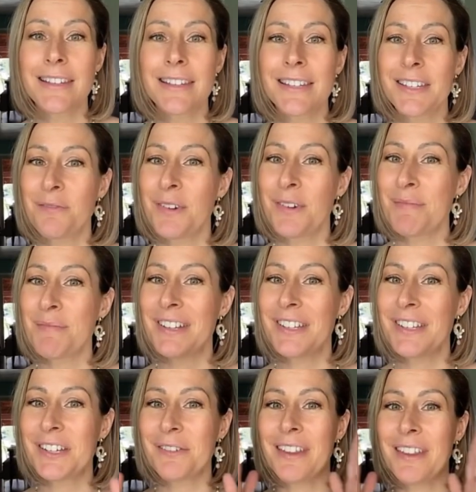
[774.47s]
Lots of
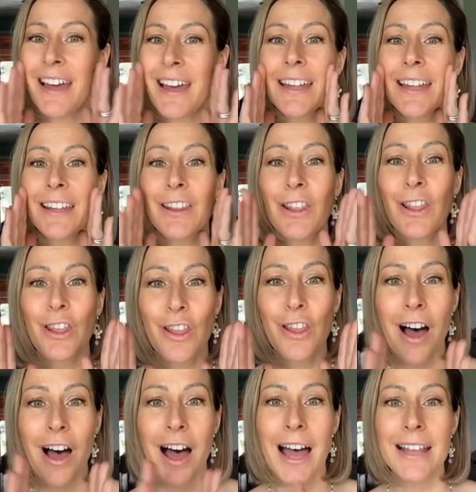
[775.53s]
women doing that,
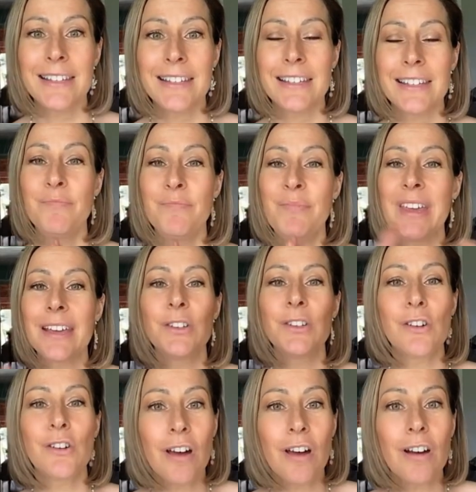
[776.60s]
lots,
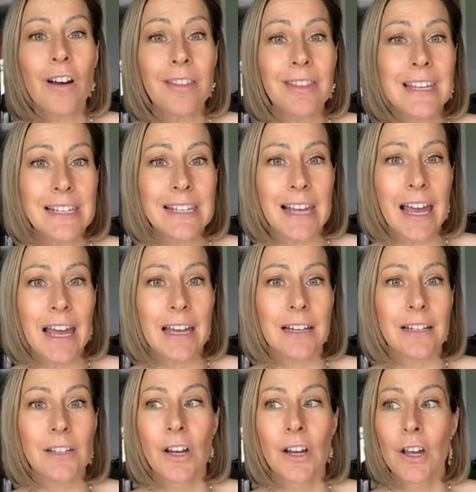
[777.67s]
because you're not on this
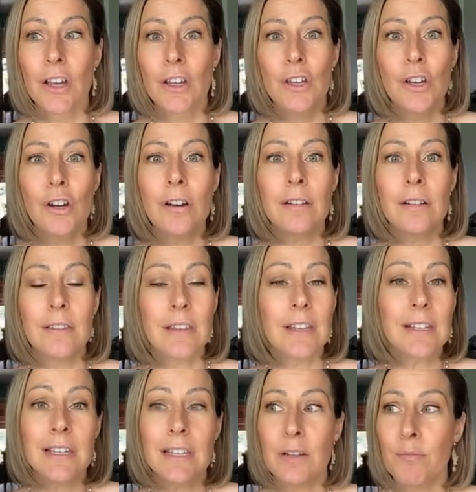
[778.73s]
end. You're
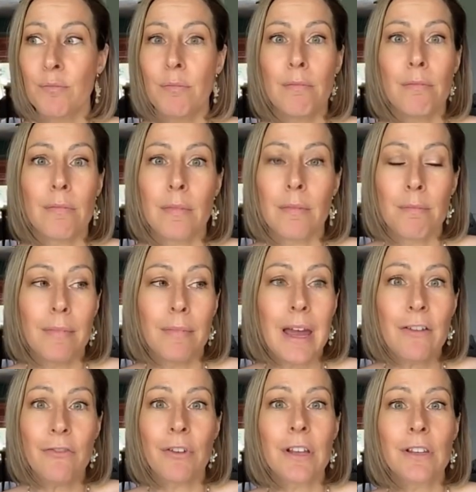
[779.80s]
listen.
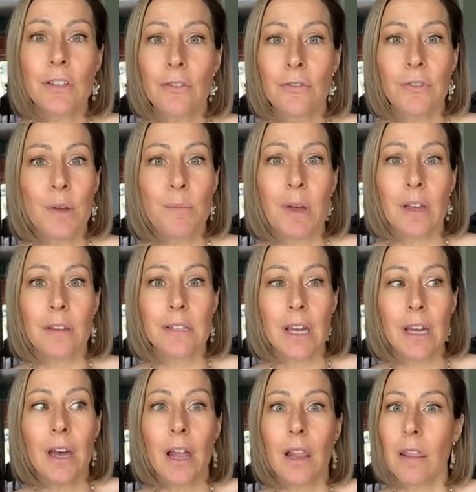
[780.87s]
My friends are females.
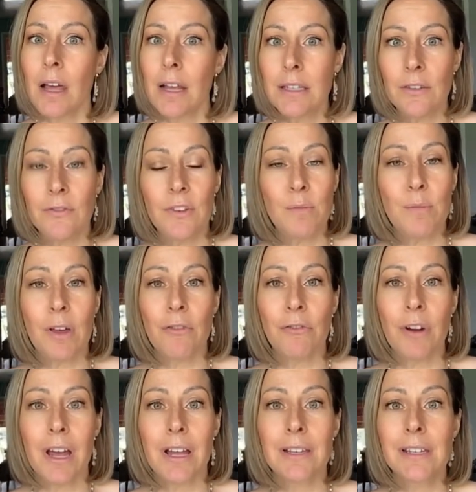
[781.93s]
I got lots of female
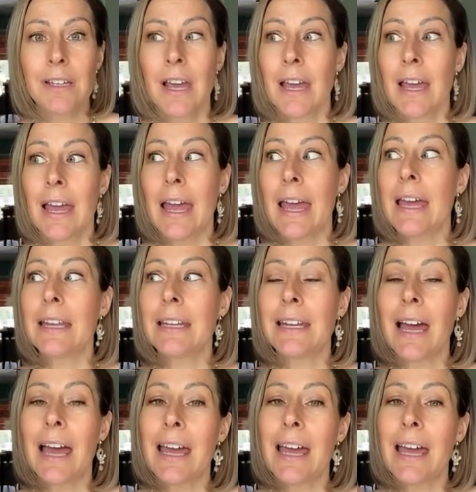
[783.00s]
friends, and